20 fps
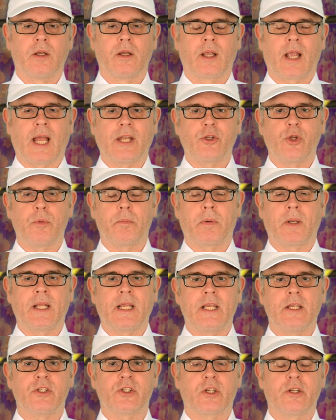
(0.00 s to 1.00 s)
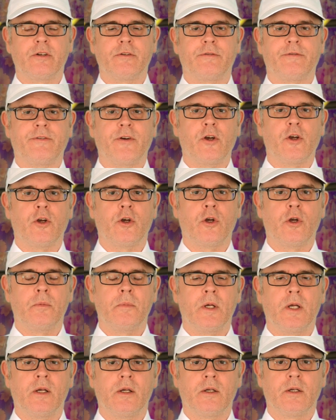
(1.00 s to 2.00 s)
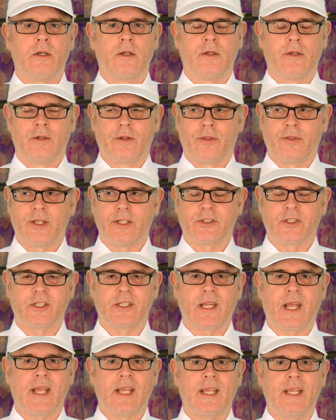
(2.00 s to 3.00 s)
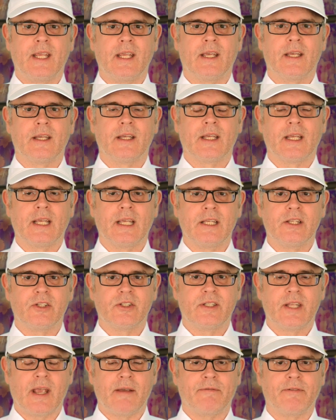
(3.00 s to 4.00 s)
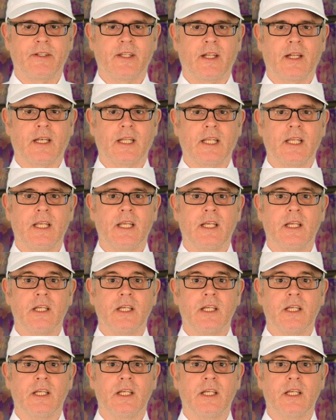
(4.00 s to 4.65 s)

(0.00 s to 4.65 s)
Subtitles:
Can you please confirm that today is definitely